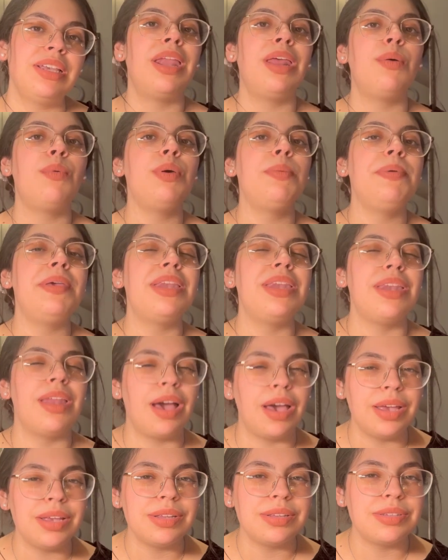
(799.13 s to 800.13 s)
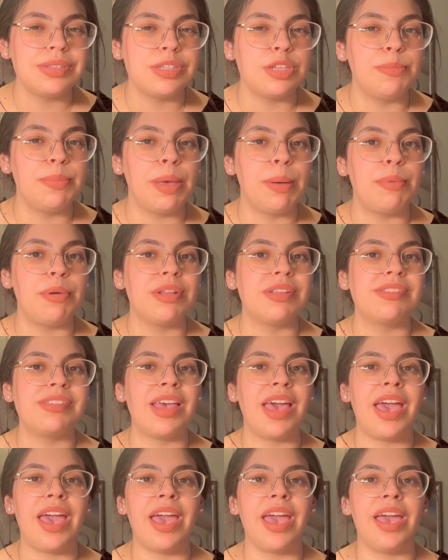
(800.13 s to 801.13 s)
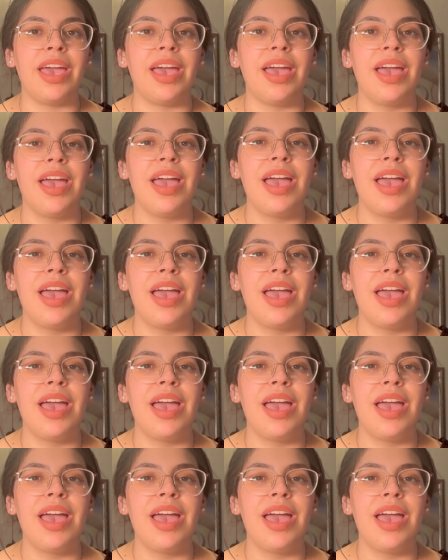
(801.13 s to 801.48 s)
And it would be nice to be able to say,